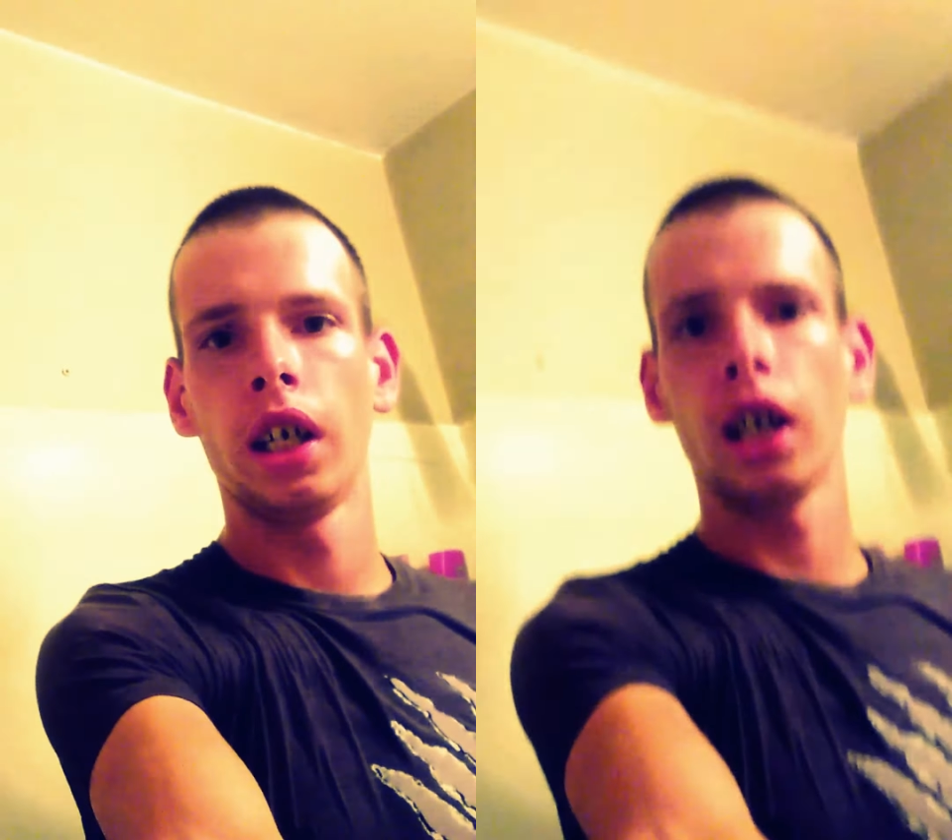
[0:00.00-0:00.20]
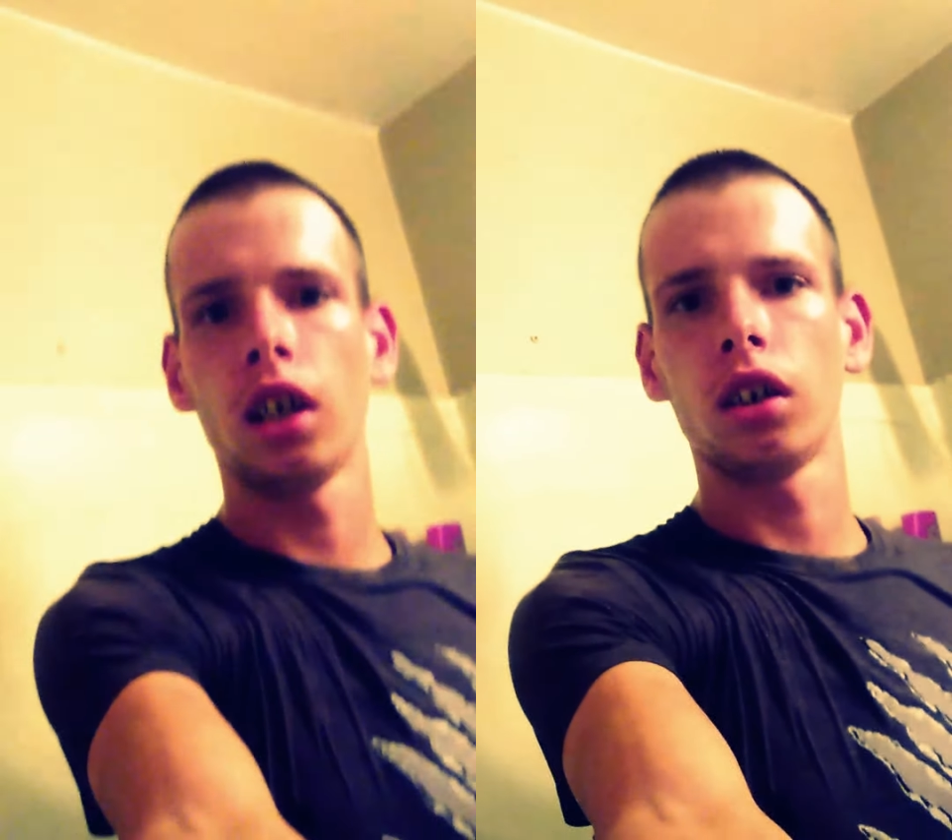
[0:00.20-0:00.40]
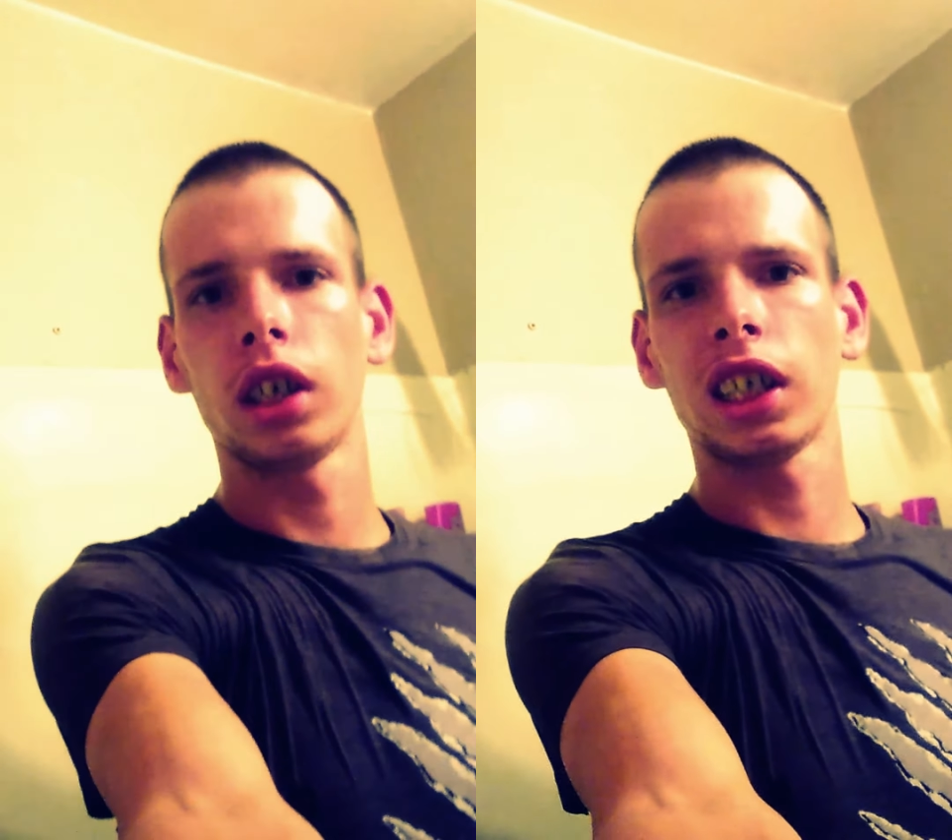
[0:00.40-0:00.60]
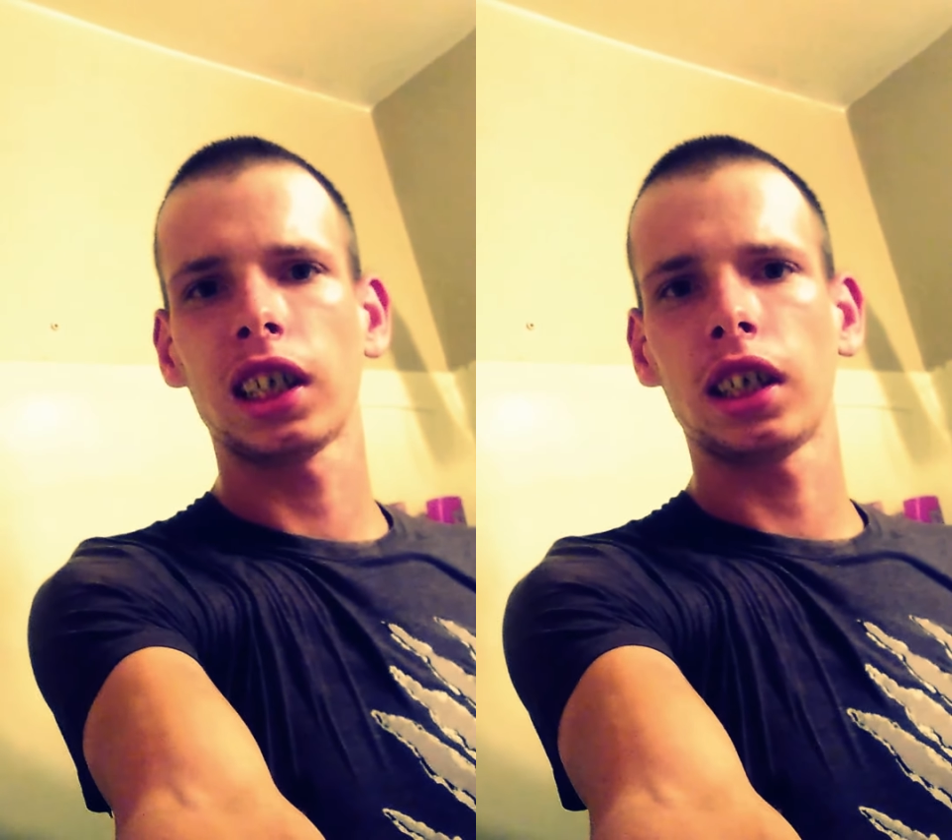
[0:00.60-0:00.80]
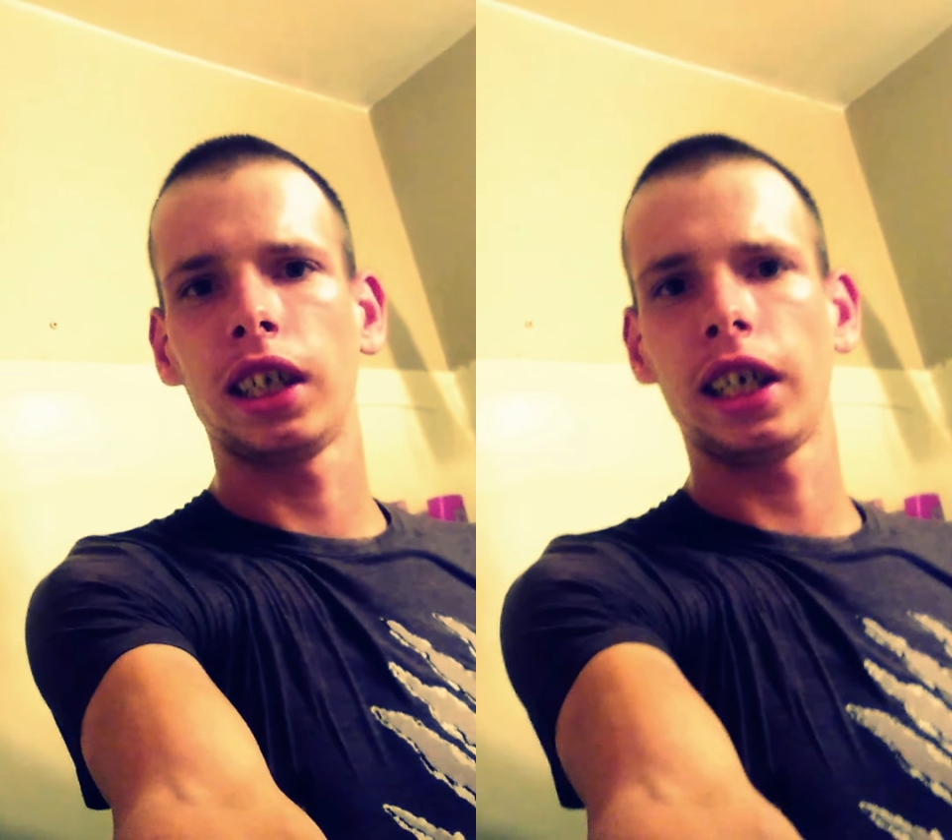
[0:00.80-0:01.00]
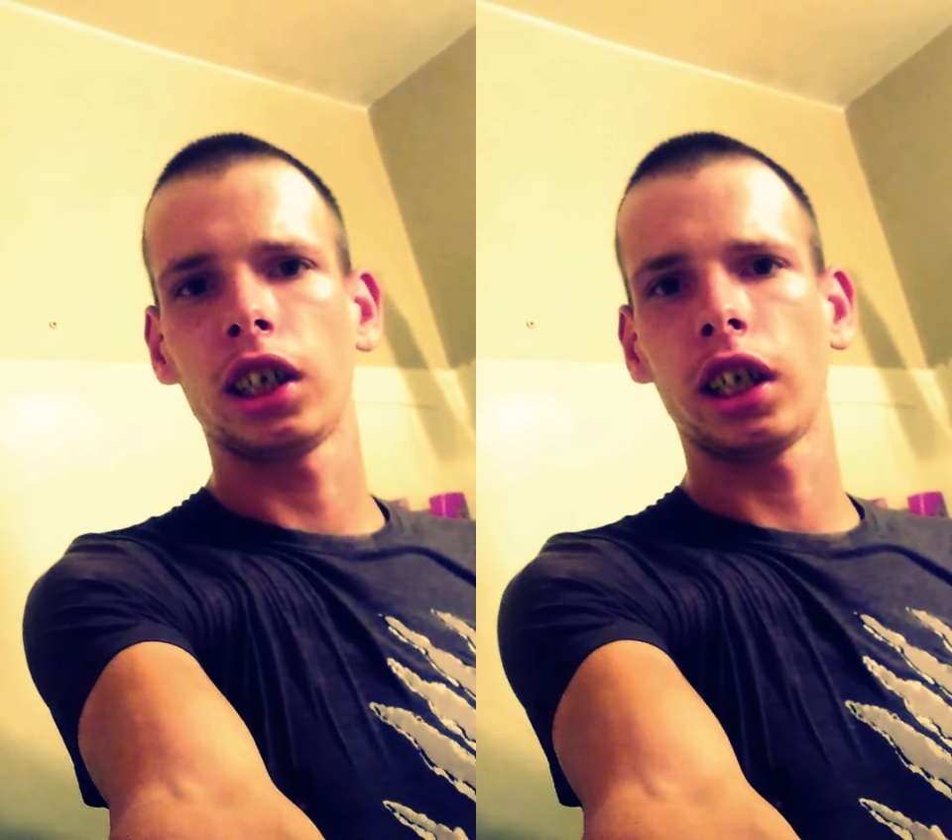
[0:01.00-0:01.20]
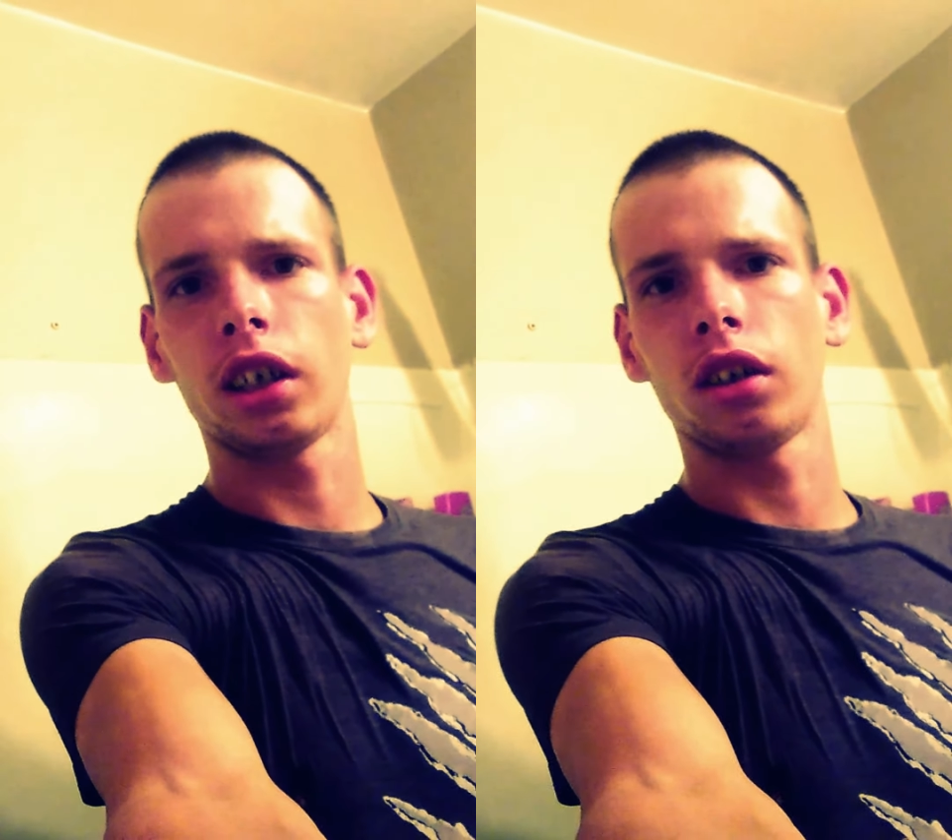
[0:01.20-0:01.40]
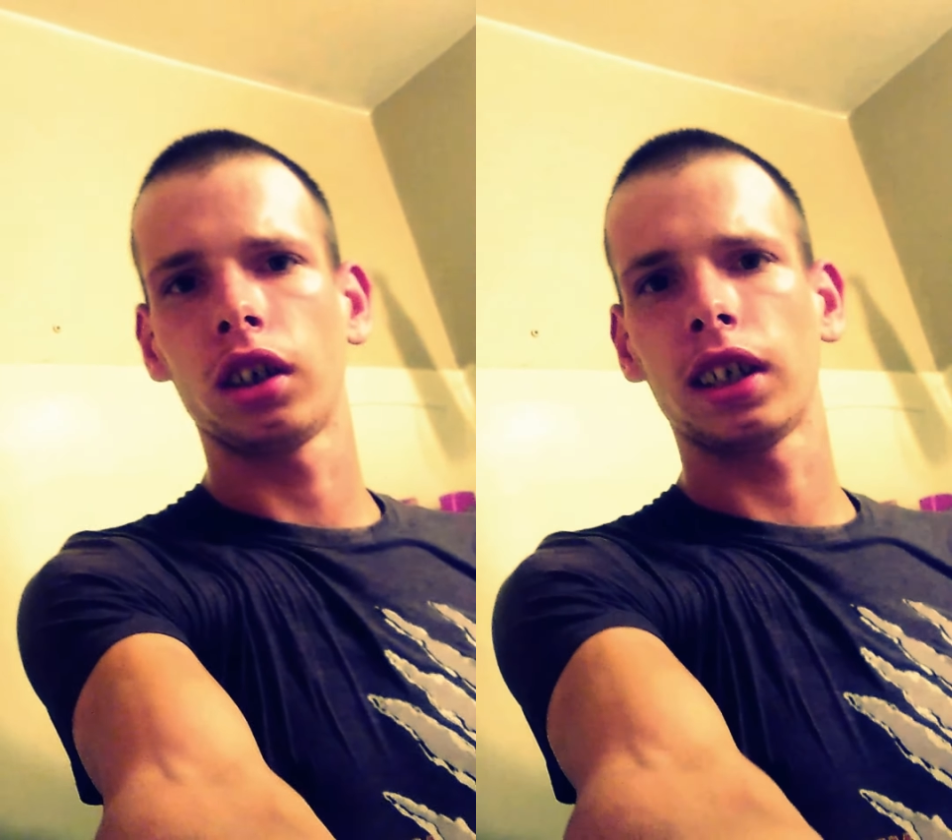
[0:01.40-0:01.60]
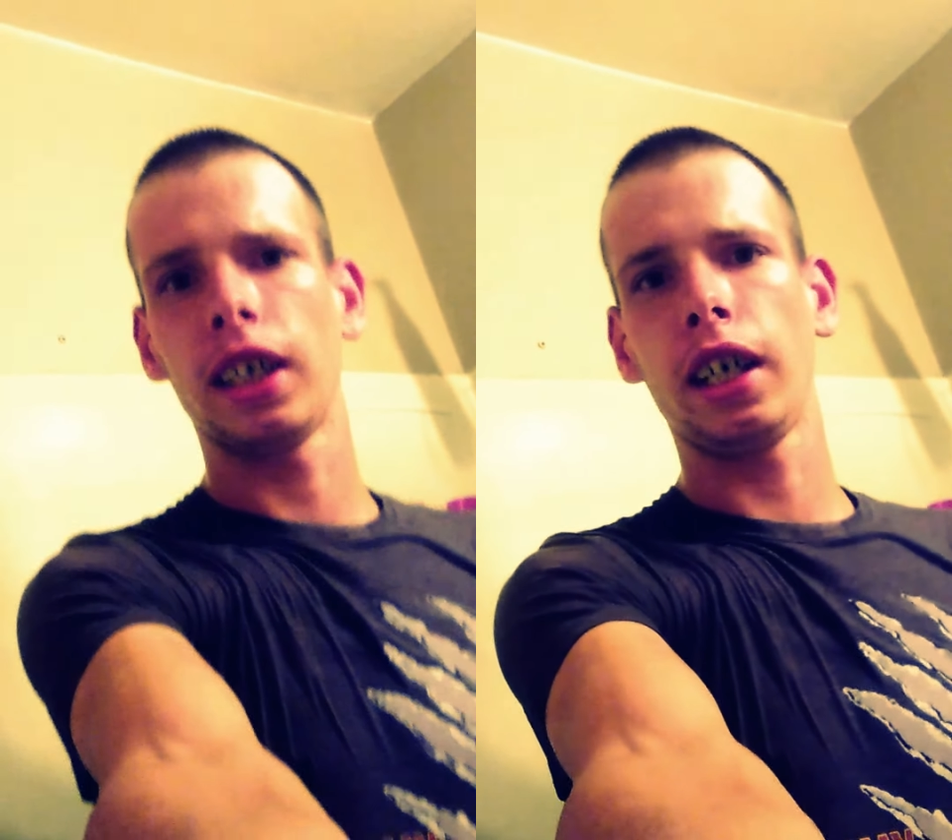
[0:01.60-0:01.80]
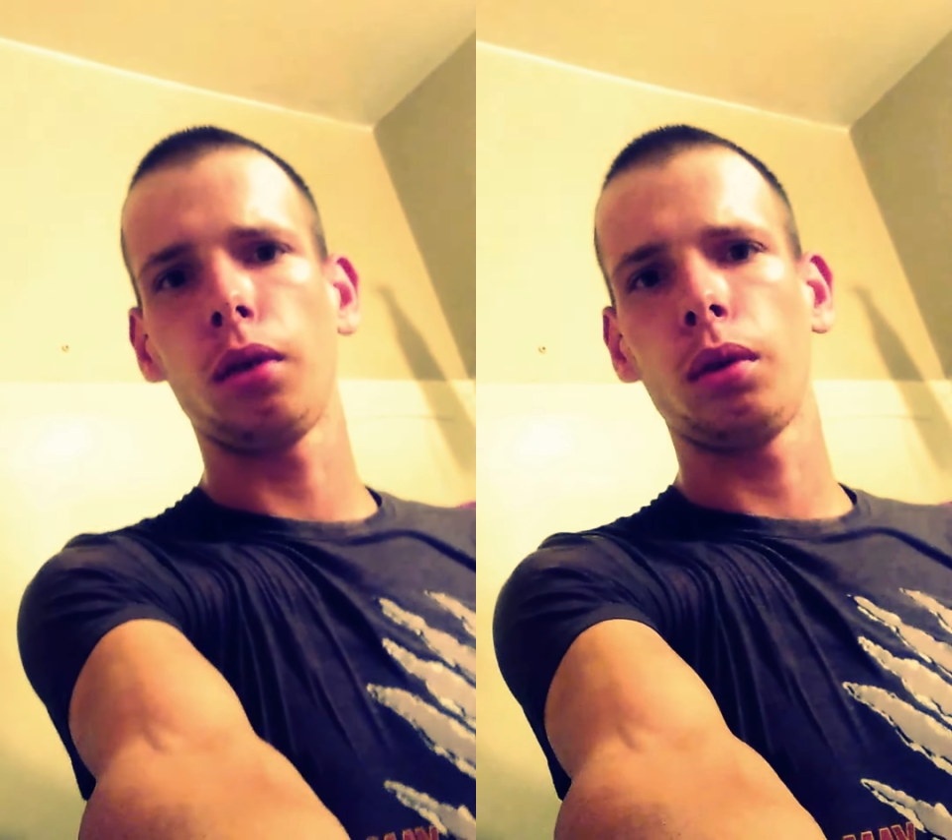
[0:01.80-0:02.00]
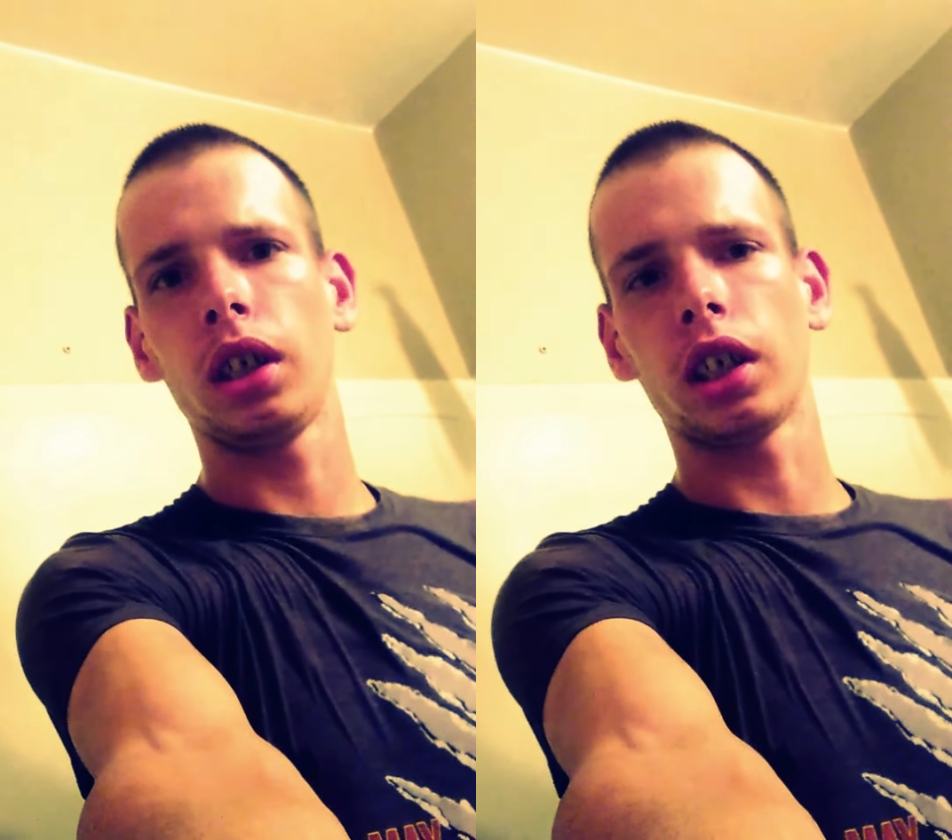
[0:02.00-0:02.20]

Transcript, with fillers: Hello, this is their channel and today we